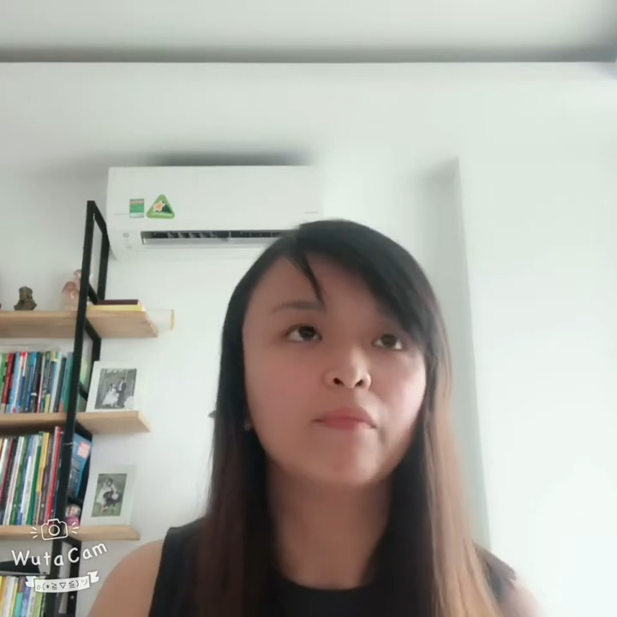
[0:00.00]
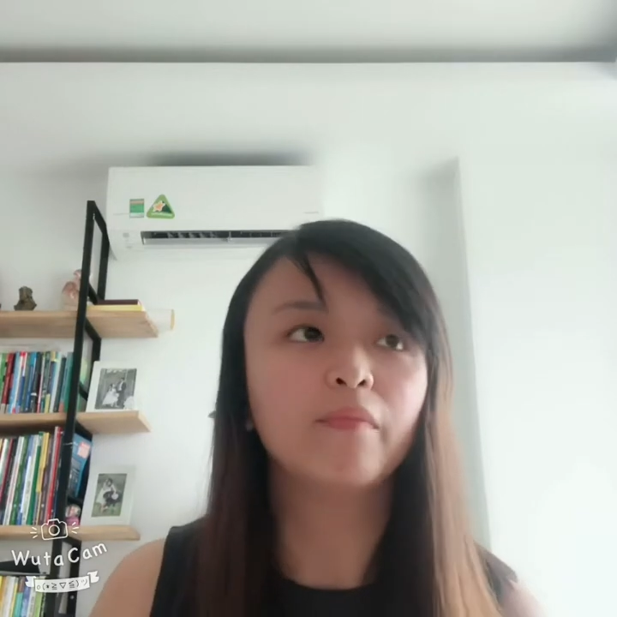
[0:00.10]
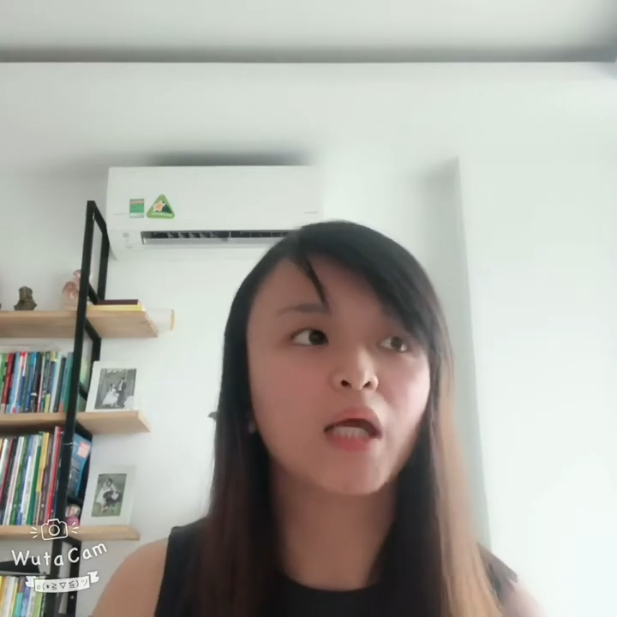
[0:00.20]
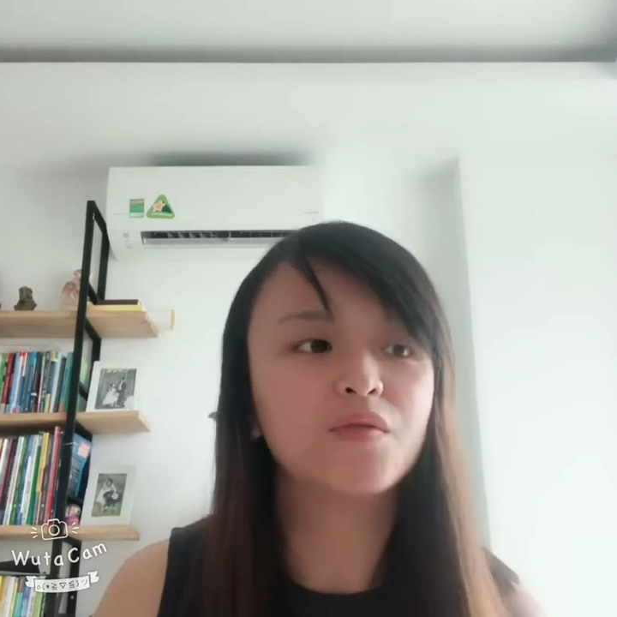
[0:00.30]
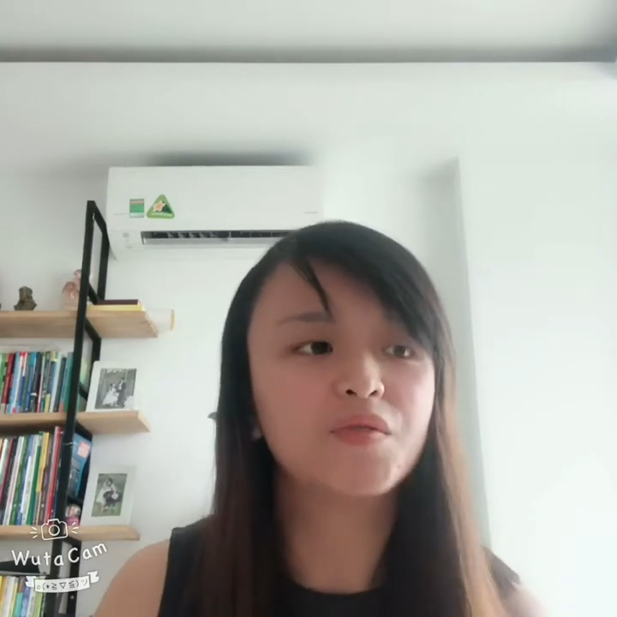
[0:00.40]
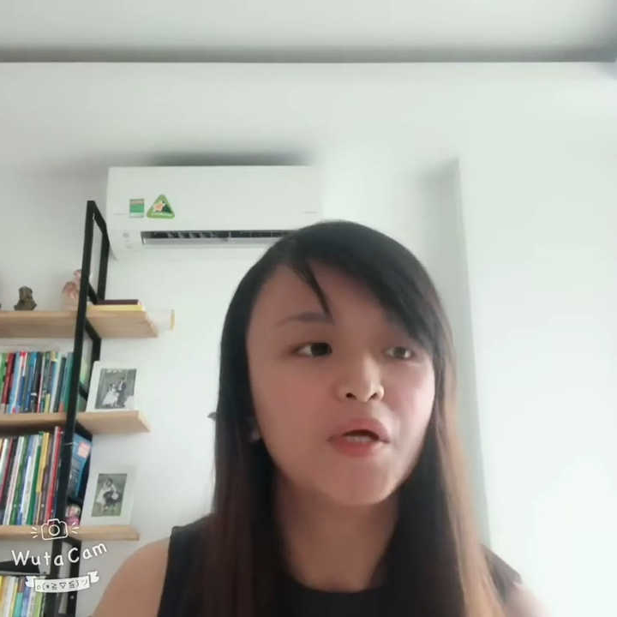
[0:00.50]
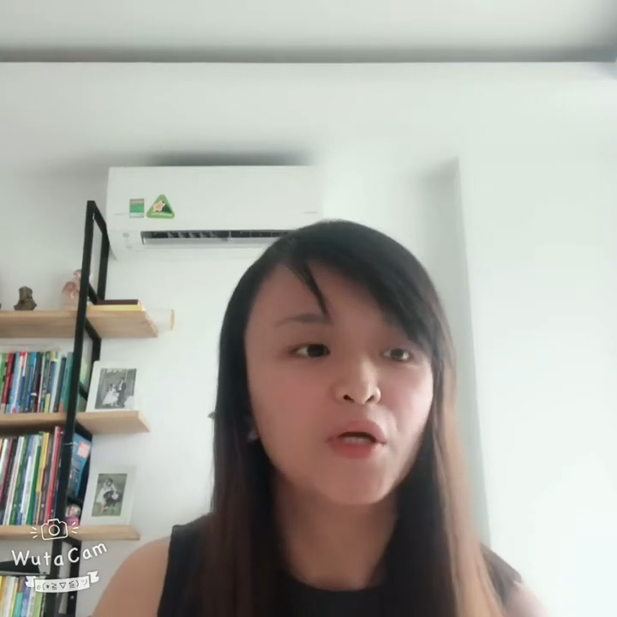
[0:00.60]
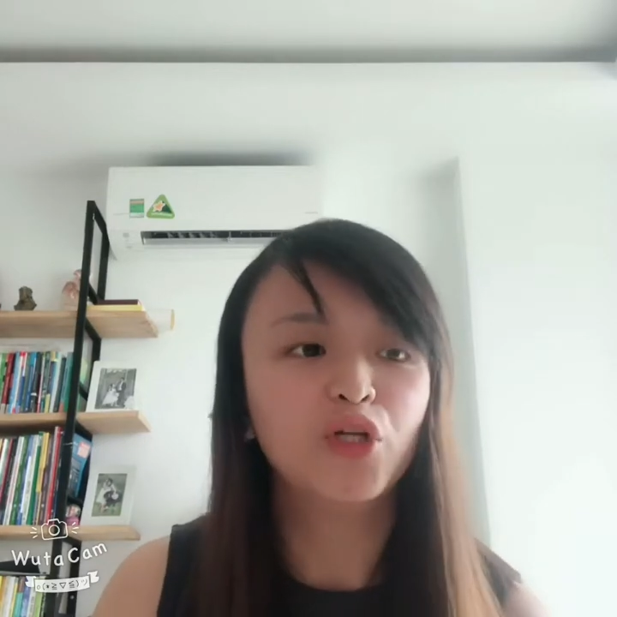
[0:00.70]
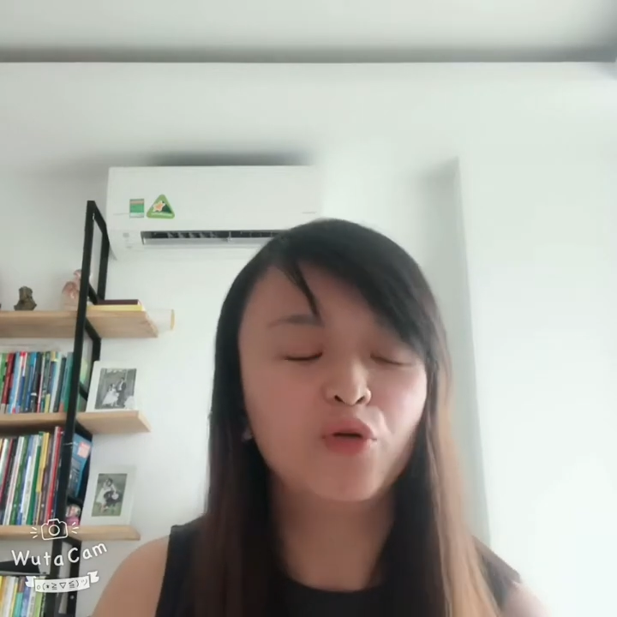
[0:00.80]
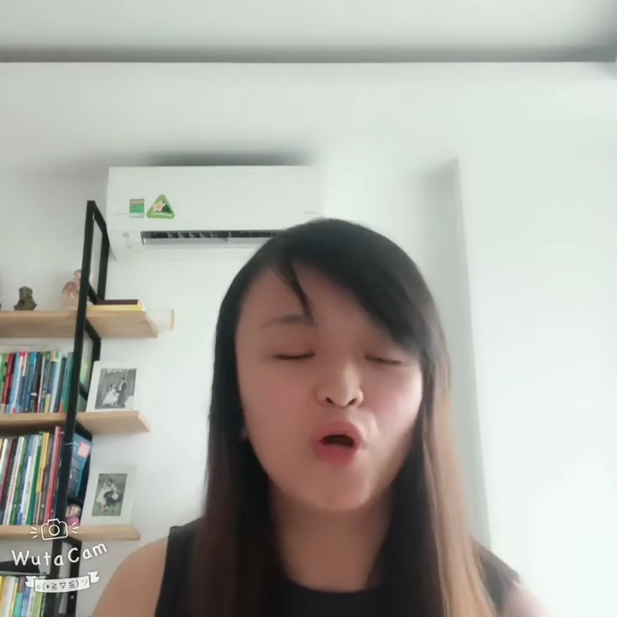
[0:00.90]
because
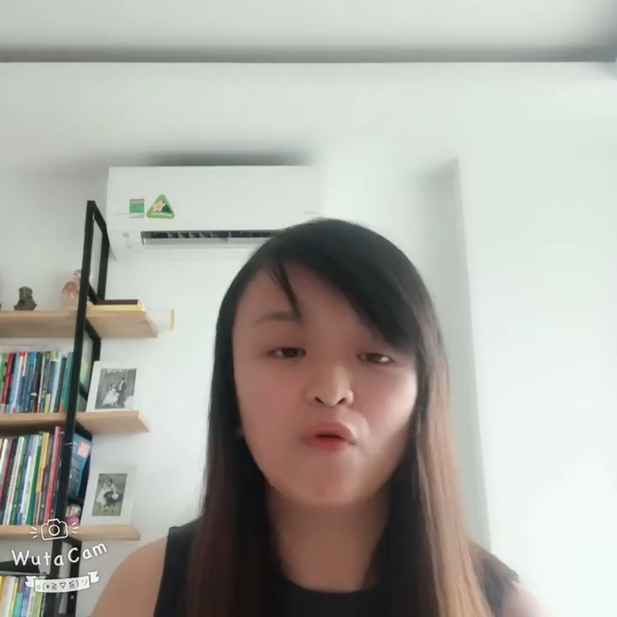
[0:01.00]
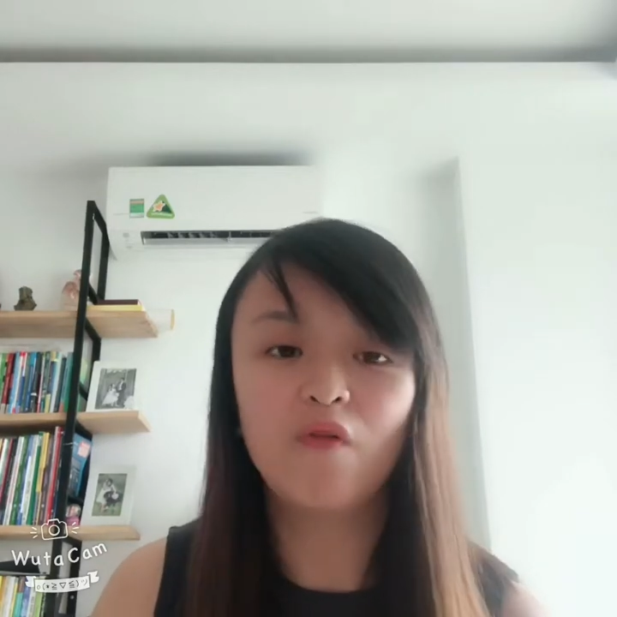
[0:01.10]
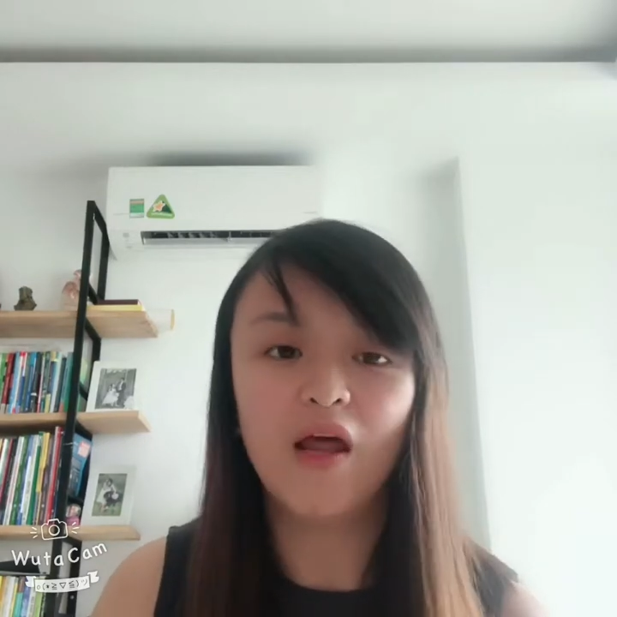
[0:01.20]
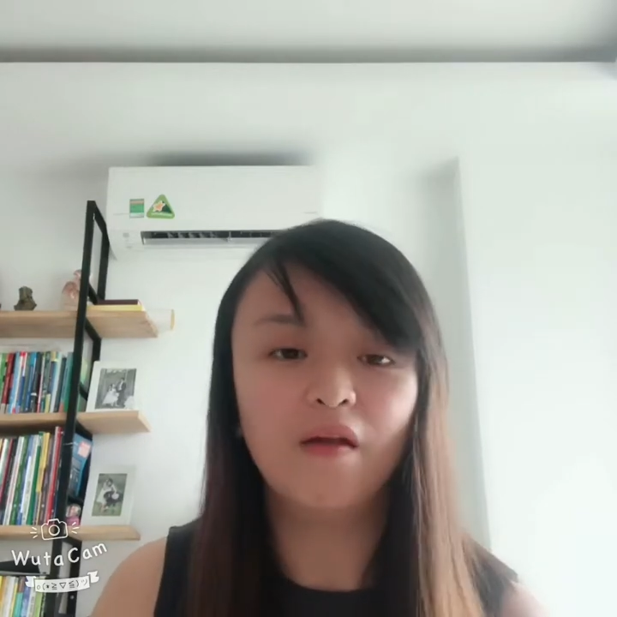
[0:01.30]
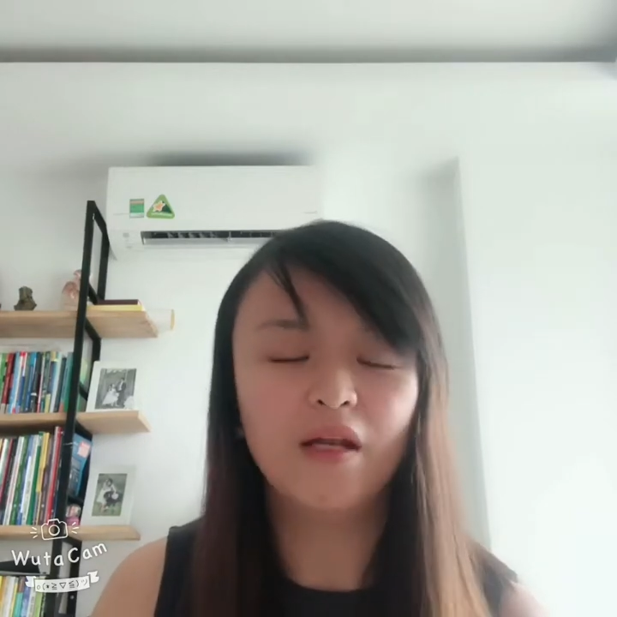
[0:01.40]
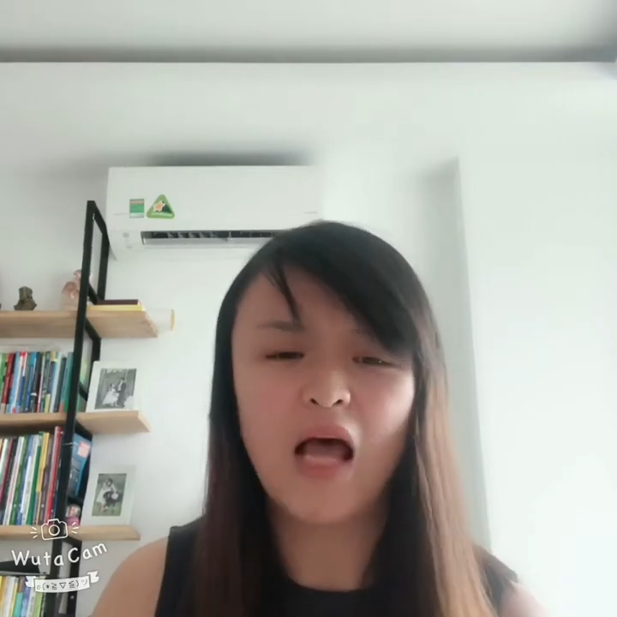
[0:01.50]
you know that